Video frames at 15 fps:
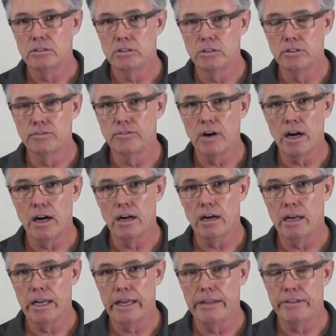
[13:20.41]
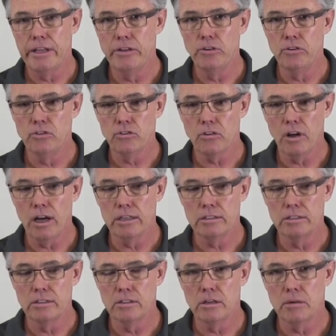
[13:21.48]
too far, and then you
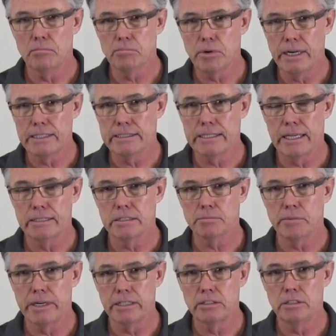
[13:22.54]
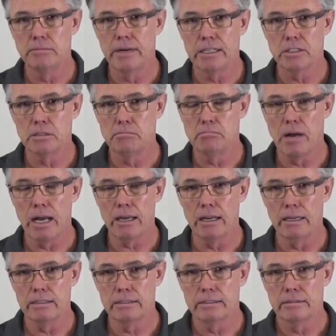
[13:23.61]
start to compress that spring too much and
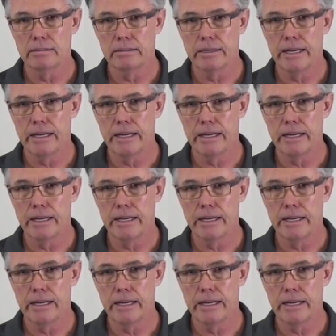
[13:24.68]
buckle it.